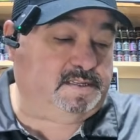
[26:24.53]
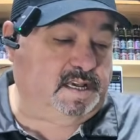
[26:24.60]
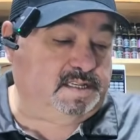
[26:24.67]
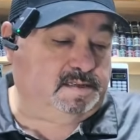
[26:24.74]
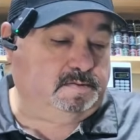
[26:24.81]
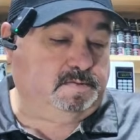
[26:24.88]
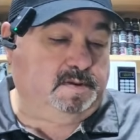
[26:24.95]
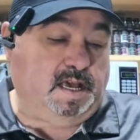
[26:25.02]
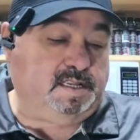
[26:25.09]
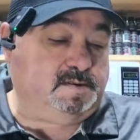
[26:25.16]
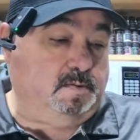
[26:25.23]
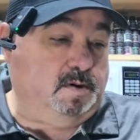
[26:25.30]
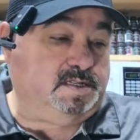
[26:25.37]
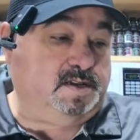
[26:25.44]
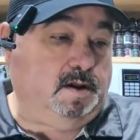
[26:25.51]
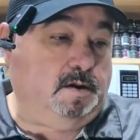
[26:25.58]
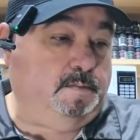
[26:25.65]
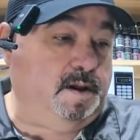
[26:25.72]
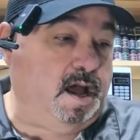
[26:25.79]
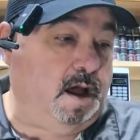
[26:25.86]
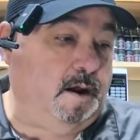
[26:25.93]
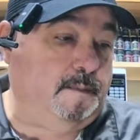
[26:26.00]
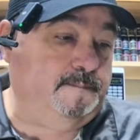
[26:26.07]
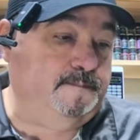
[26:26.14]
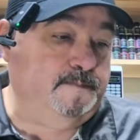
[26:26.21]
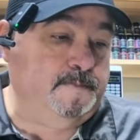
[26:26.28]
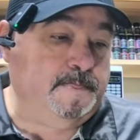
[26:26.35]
That's what it's all about.